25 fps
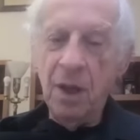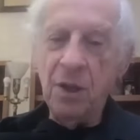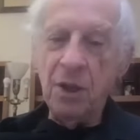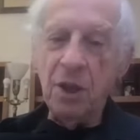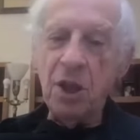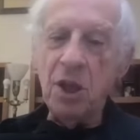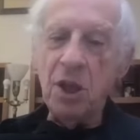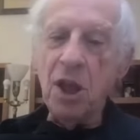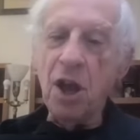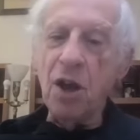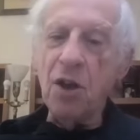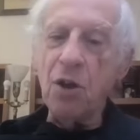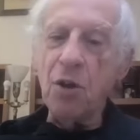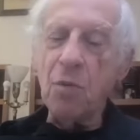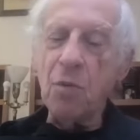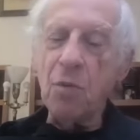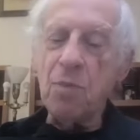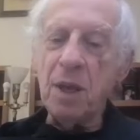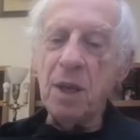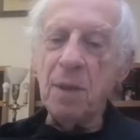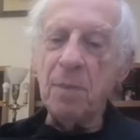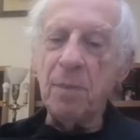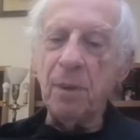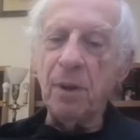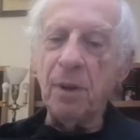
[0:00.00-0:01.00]
The younger
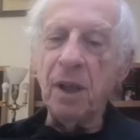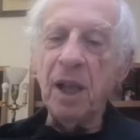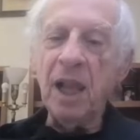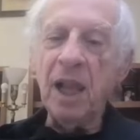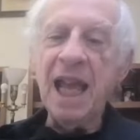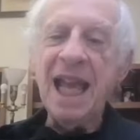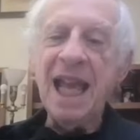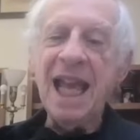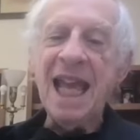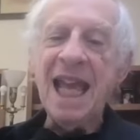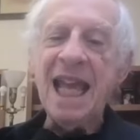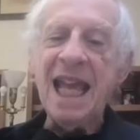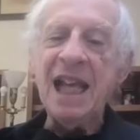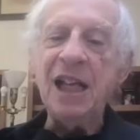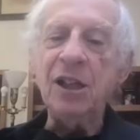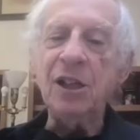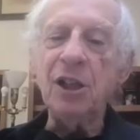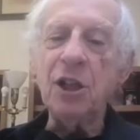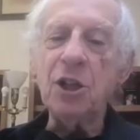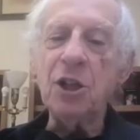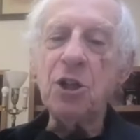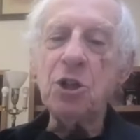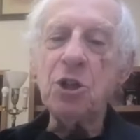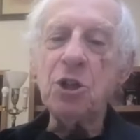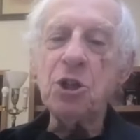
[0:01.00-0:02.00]
people,
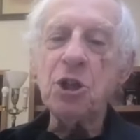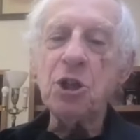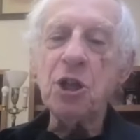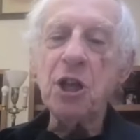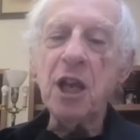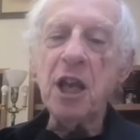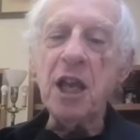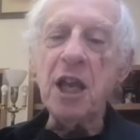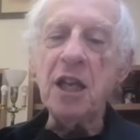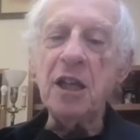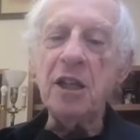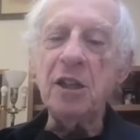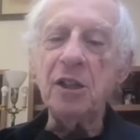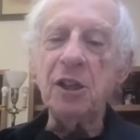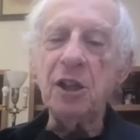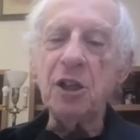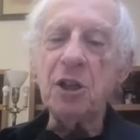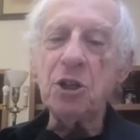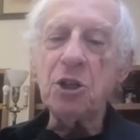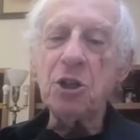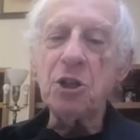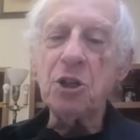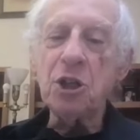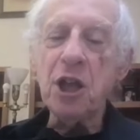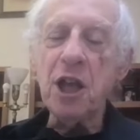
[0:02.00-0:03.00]
English,
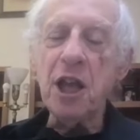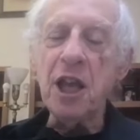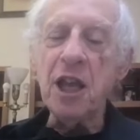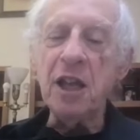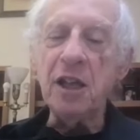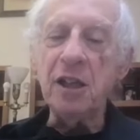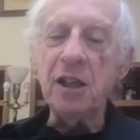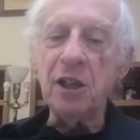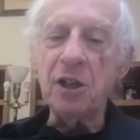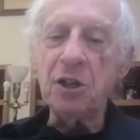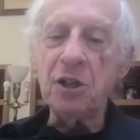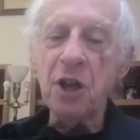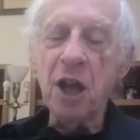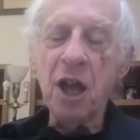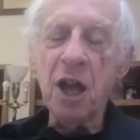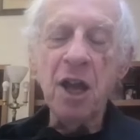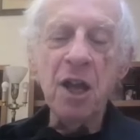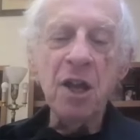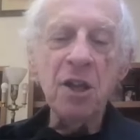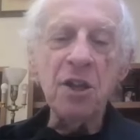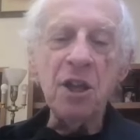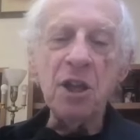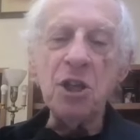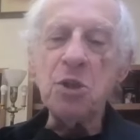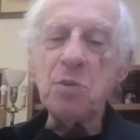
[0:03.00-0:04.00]
English, English.
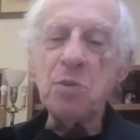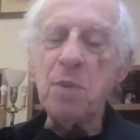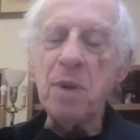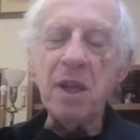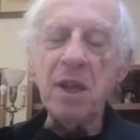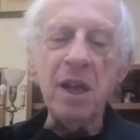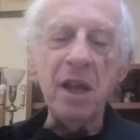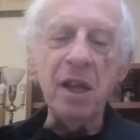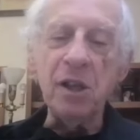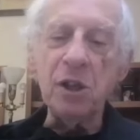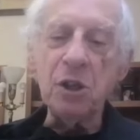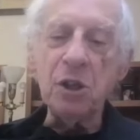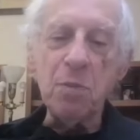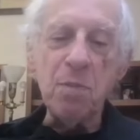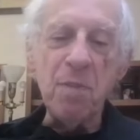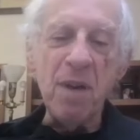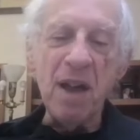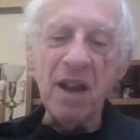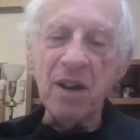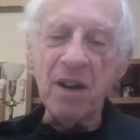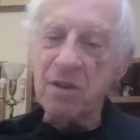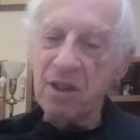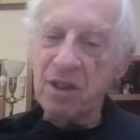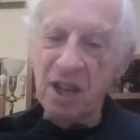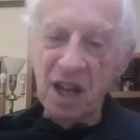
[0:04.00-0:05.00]
They speak English
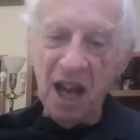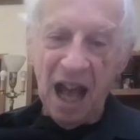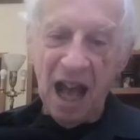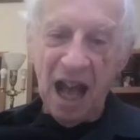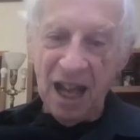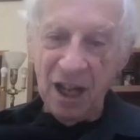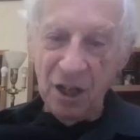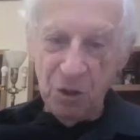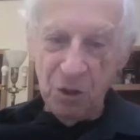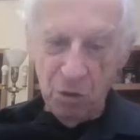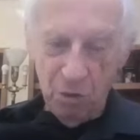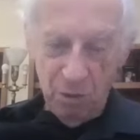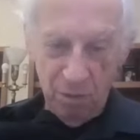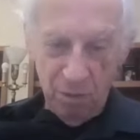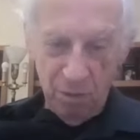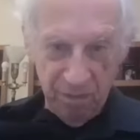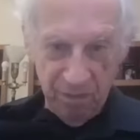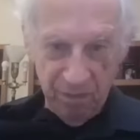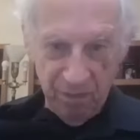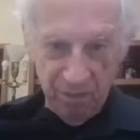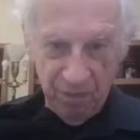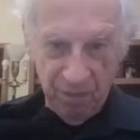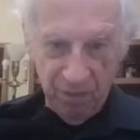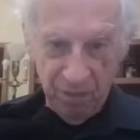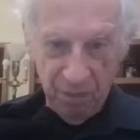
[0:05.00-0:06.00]
better than I do.
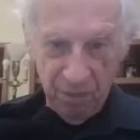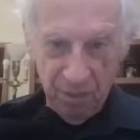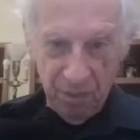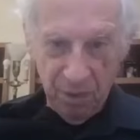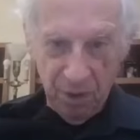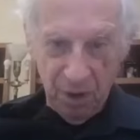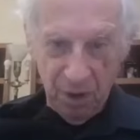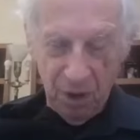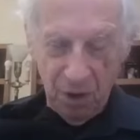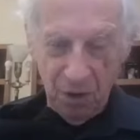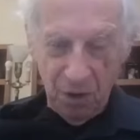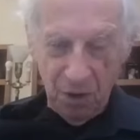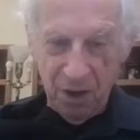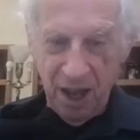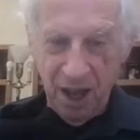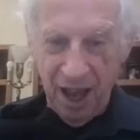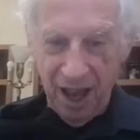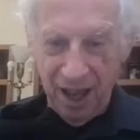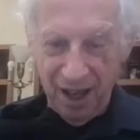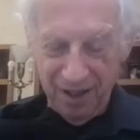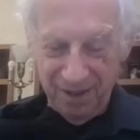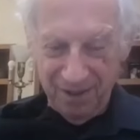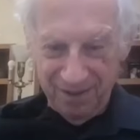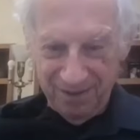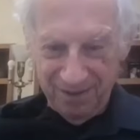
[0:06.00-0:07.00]
Okay.